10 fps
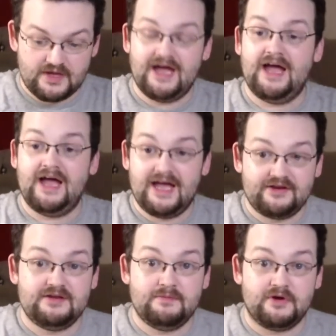add
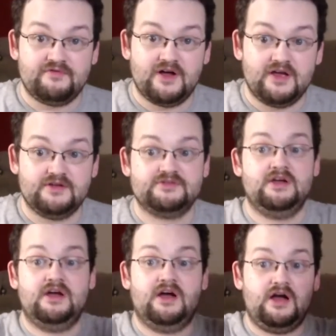any modifiers,
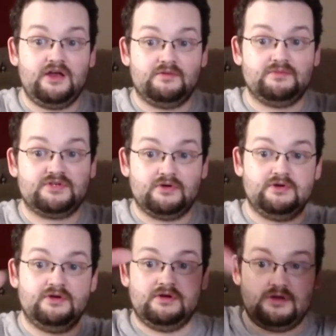high numbers good,
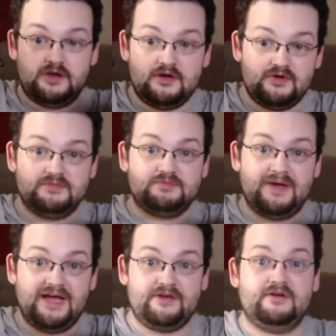low numbers
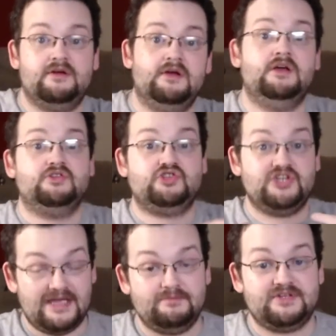bad,
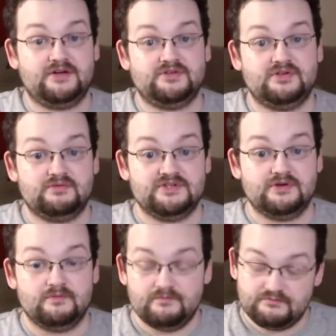GM tells you the result.
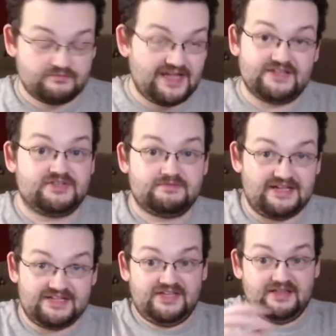That's
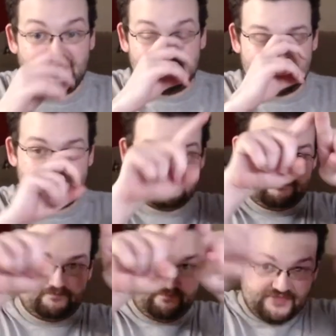it.
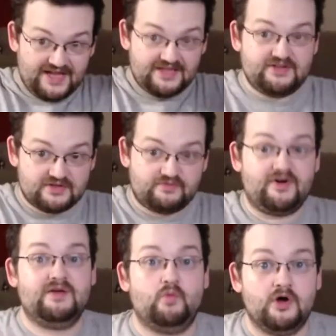That is the
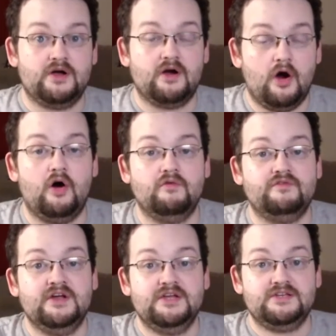framework of
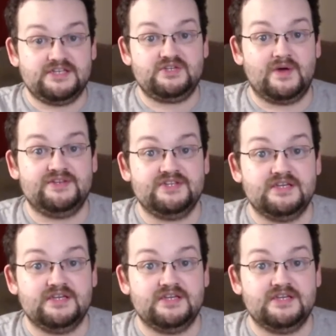d20.